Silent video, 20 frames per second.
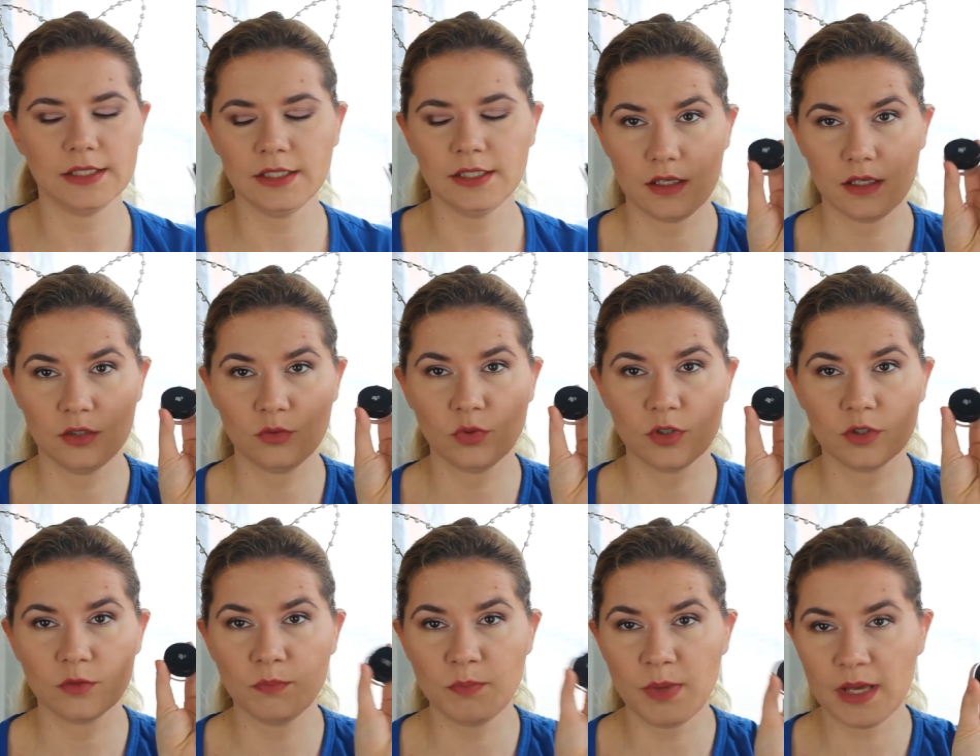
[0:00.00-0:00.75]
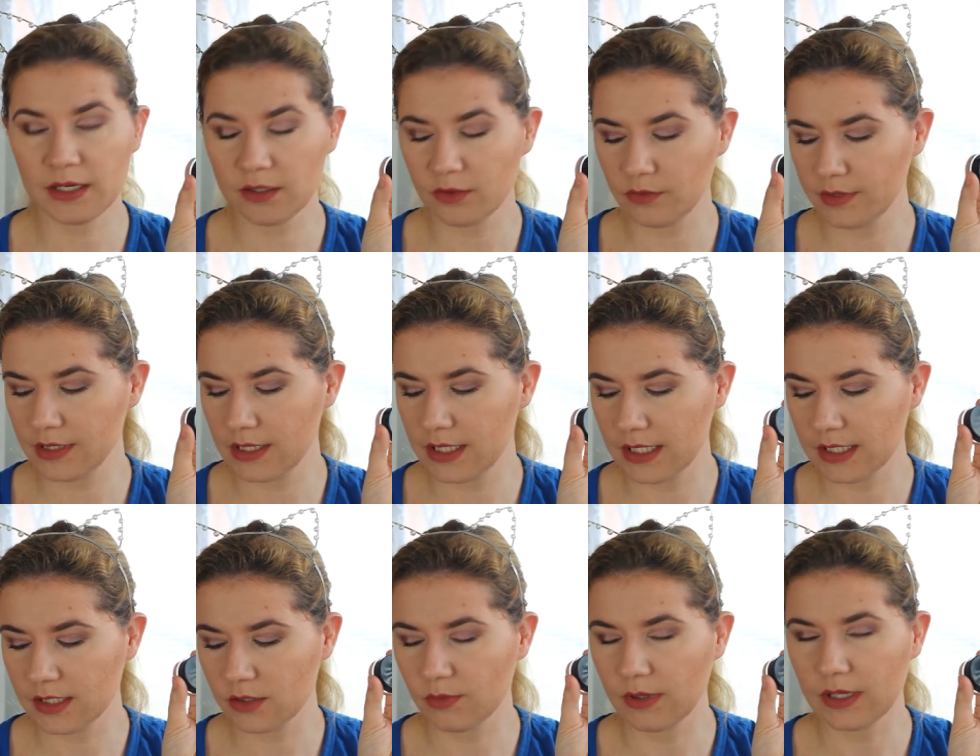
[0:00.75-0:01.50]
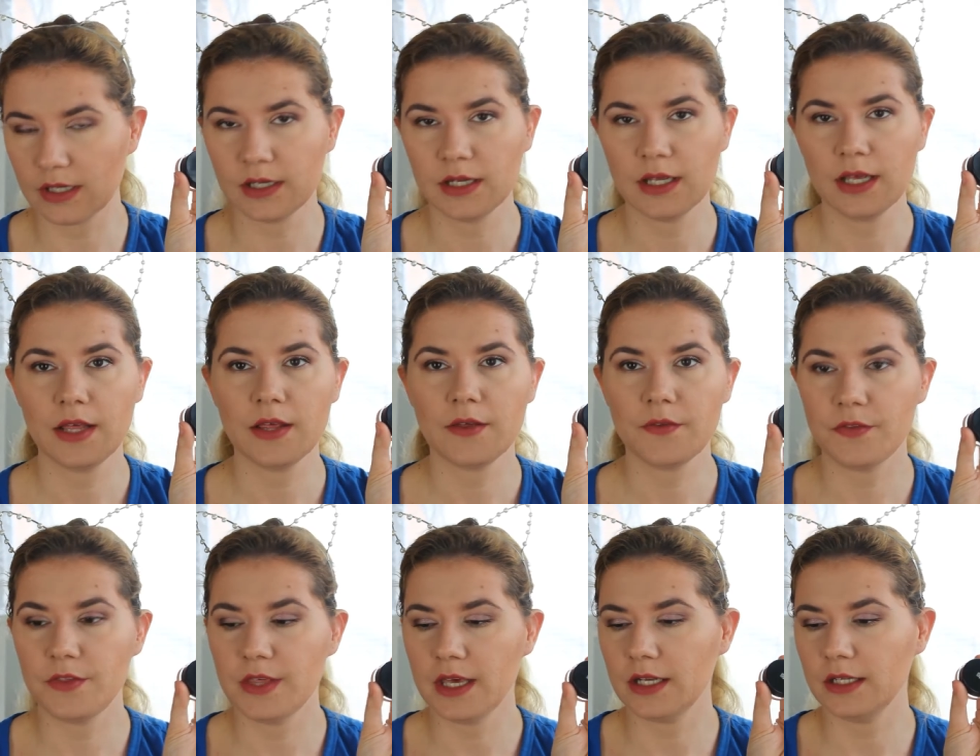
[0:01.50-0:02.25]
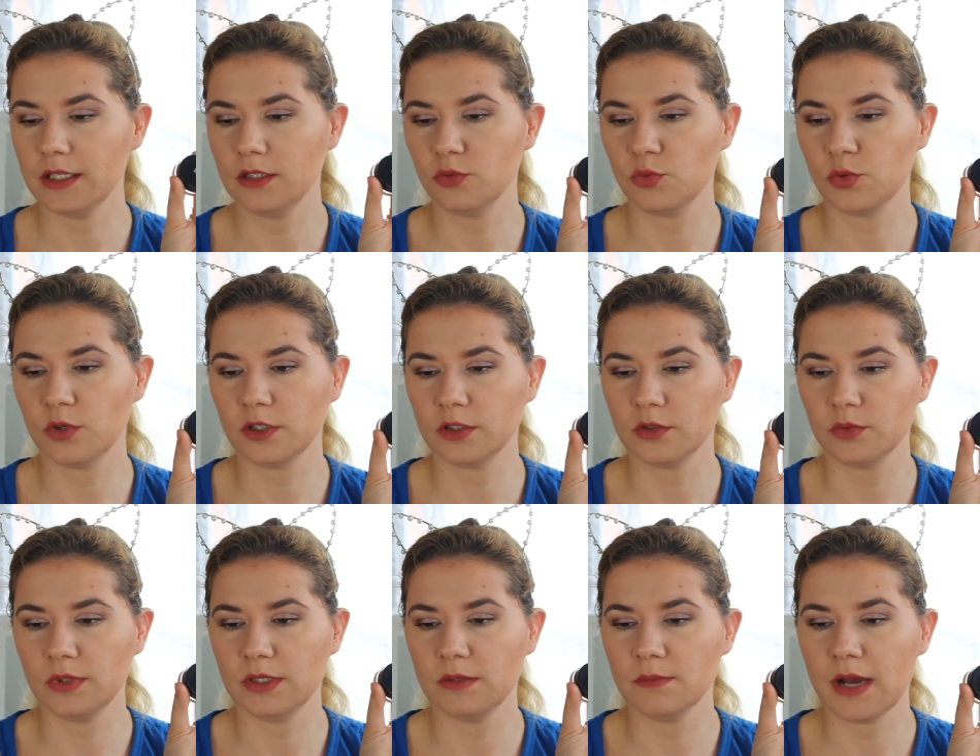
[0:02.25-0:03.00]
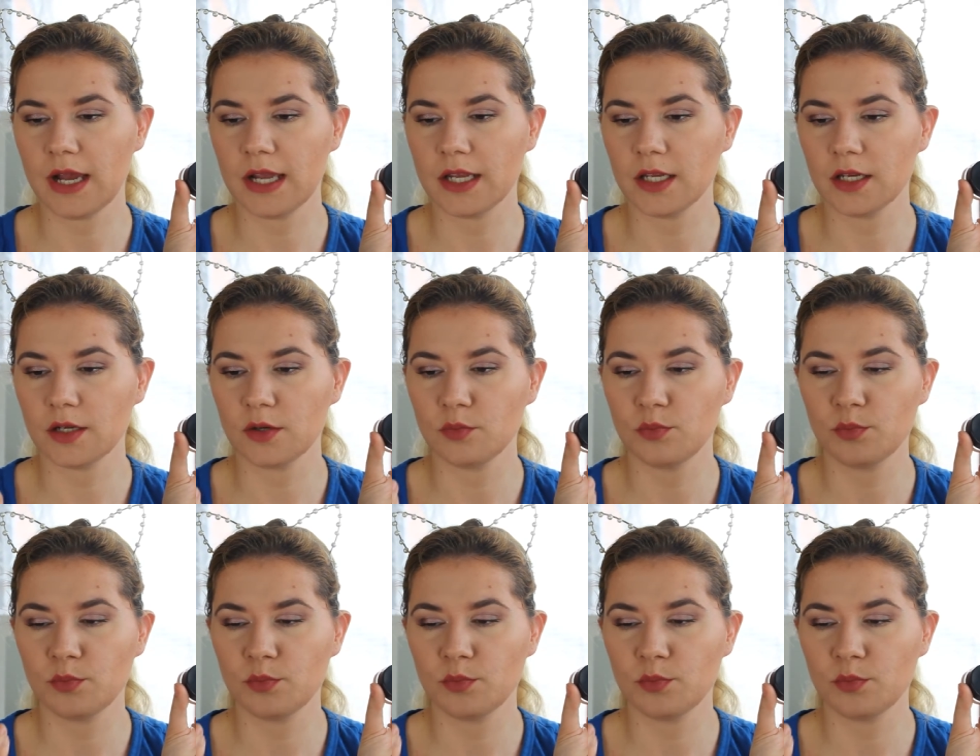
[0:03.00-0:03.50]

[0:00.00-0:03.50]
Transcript: It, it worked better with this one than it worked with my